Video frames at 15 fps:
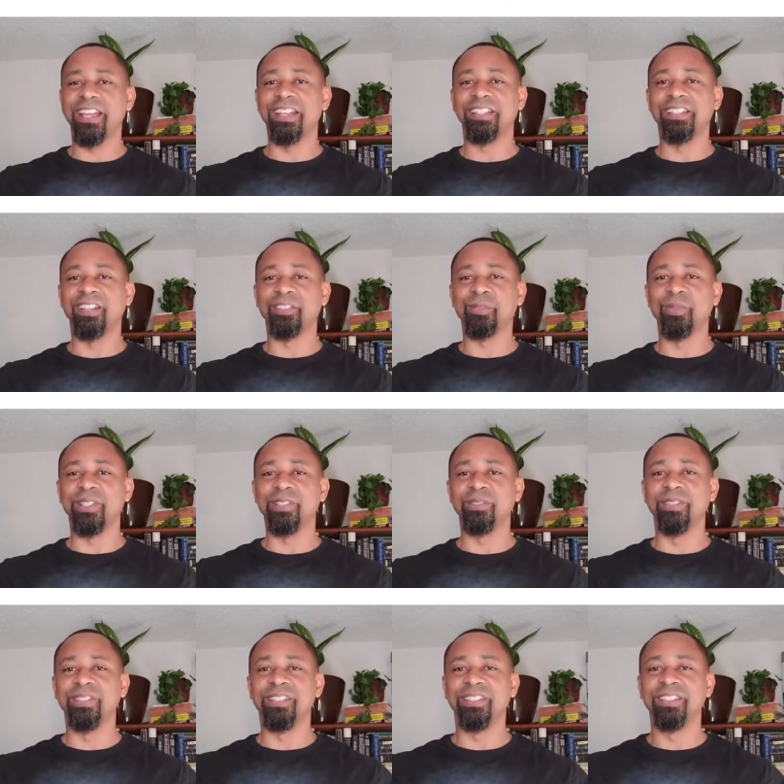I got to talk to my
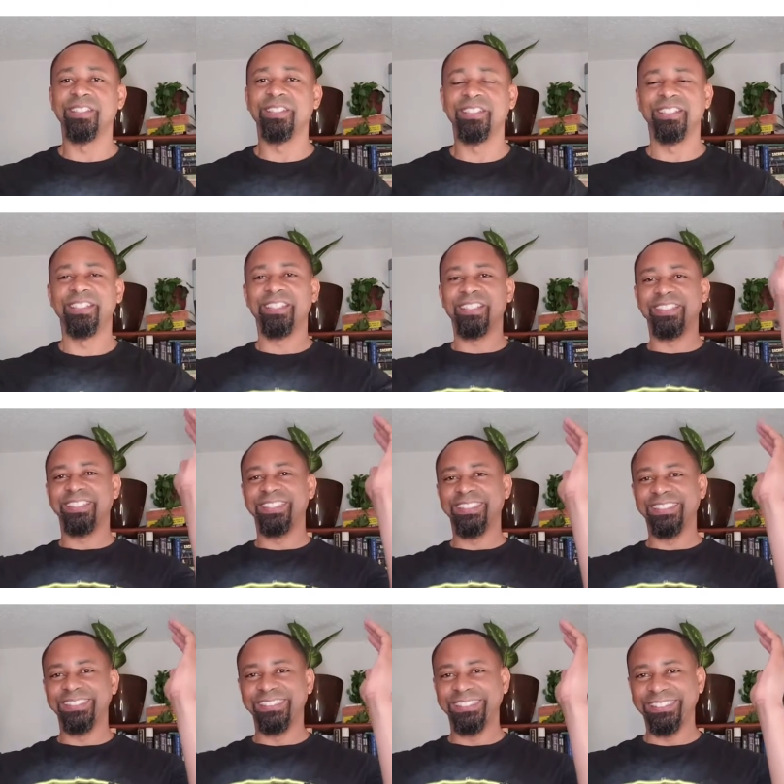students.
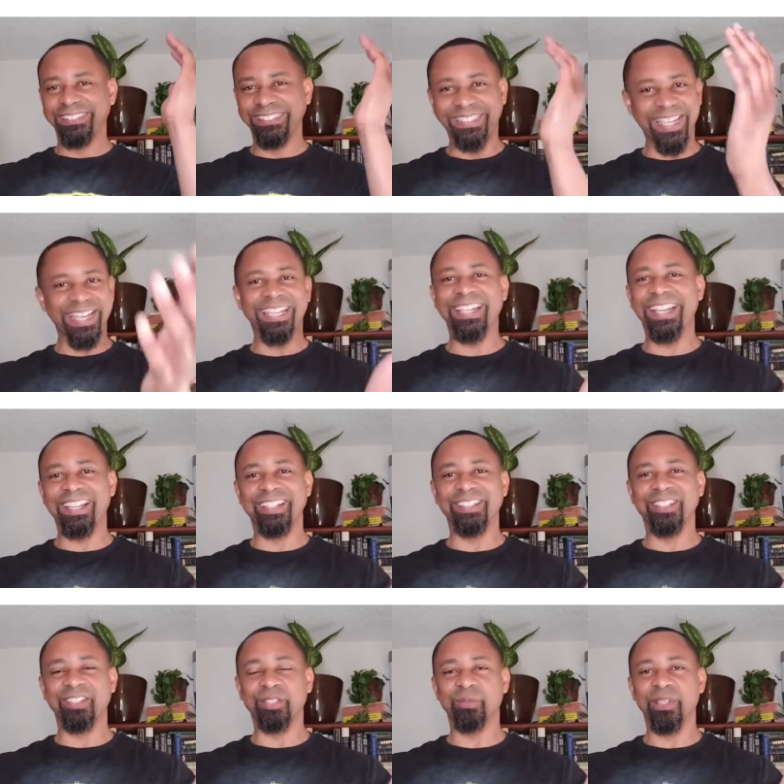Dang it, I got
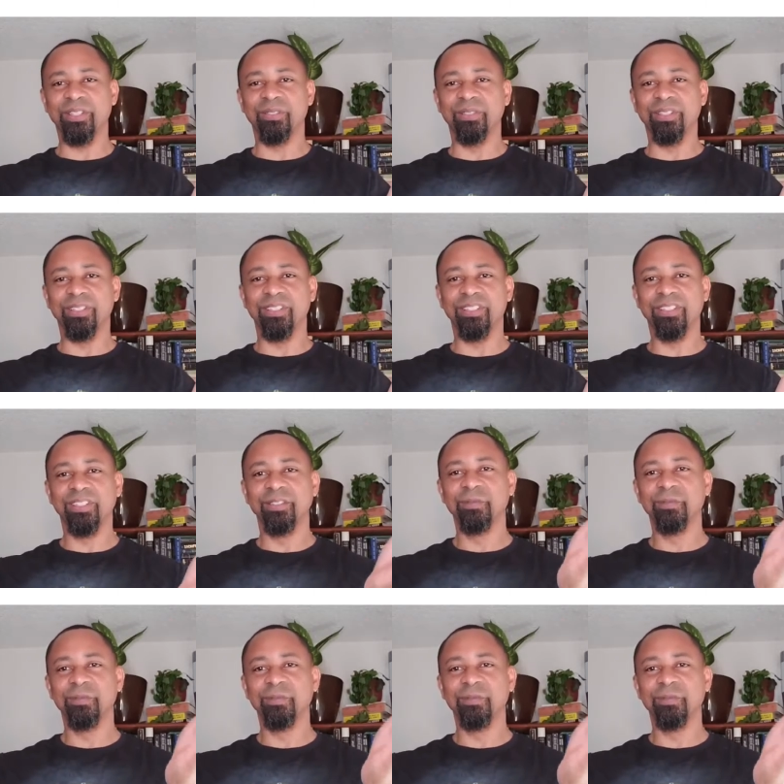to talk to my students.